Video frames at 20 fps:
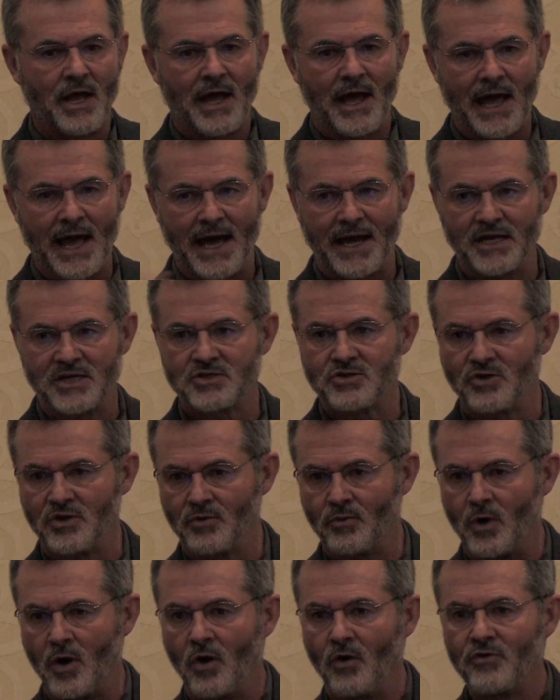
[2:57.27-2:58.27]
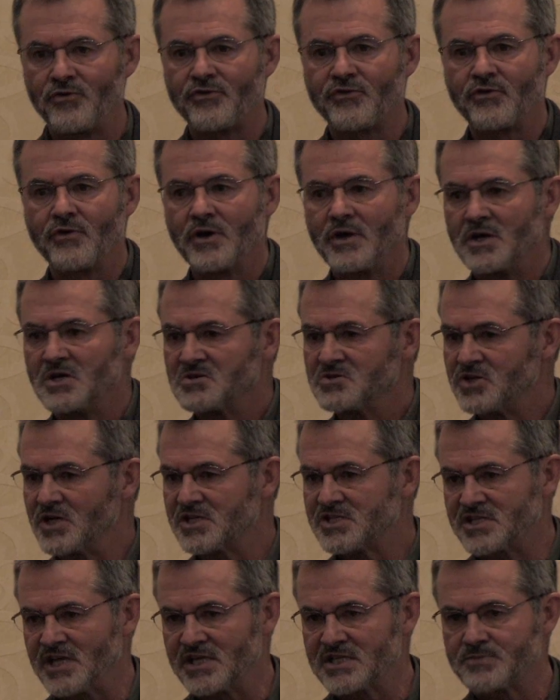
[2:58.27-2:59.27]
added to the rolls
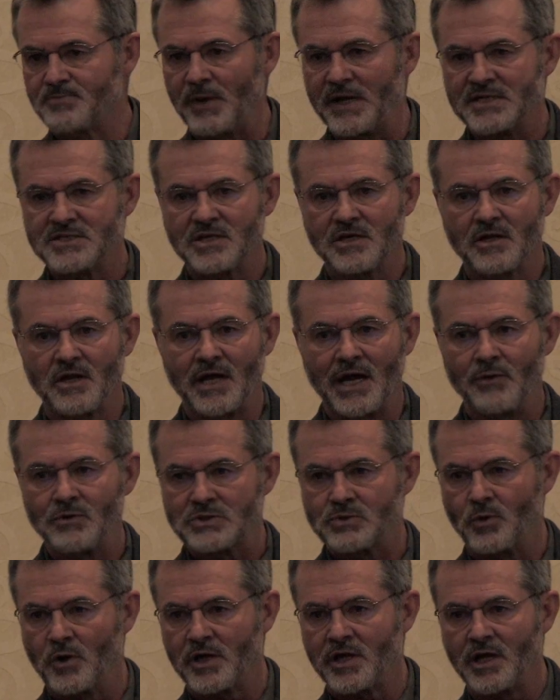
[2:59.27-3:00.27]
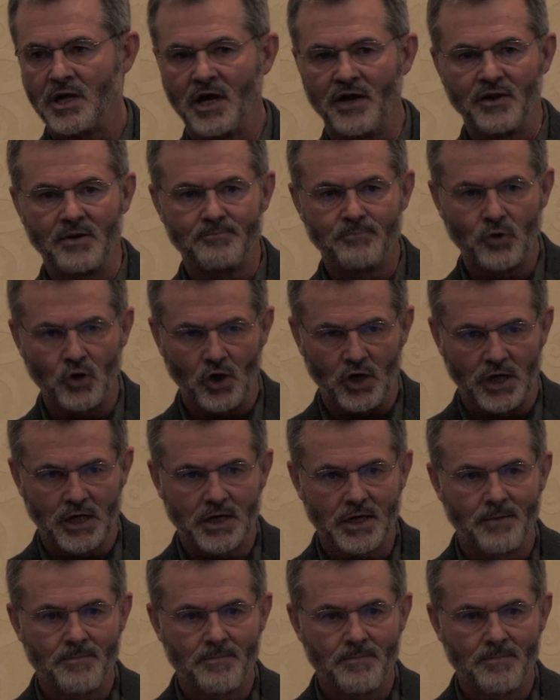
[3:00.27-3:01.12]
just since basically I was working on the book.